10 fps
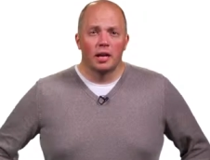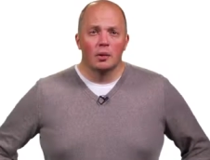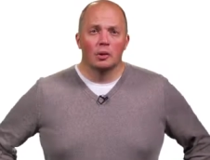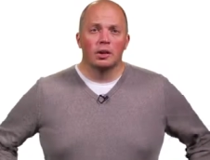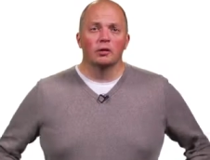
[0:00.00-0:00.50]

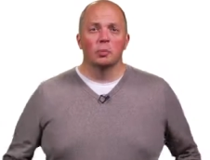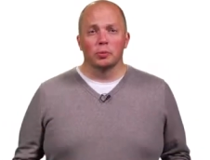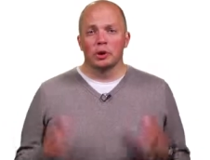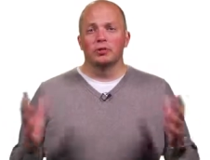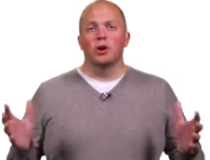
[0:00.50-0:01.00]
I'm going to give a
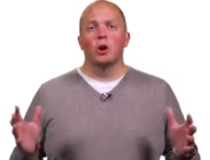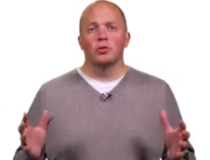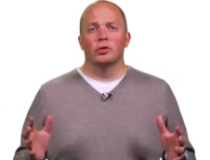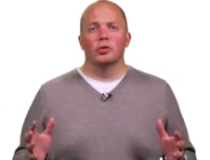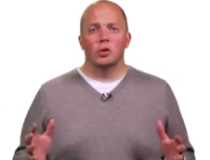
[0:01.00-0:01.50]
brief
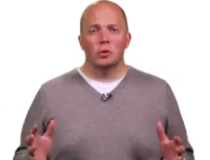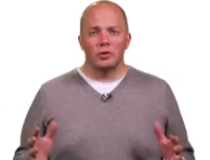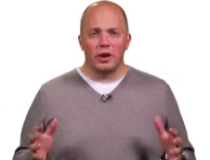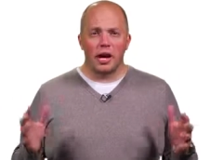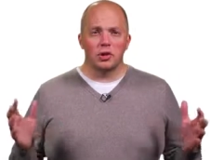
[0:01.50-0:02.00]
overview
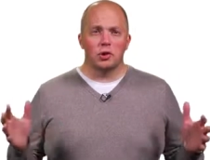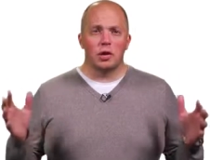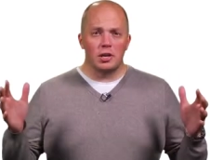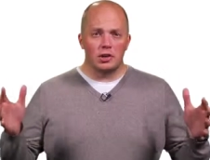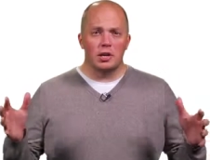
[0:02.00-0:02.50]
of Azure
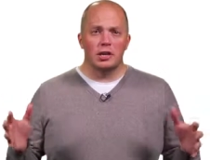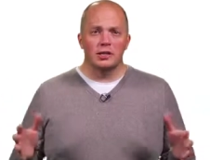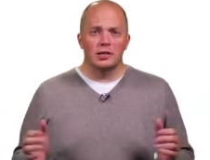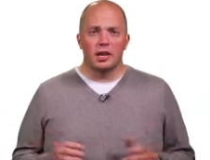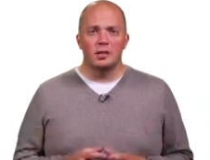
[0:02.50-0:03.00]

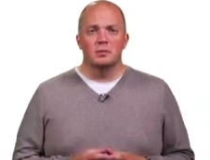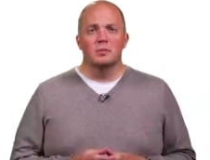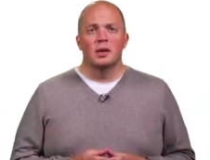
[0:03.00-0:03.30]
HDInsight.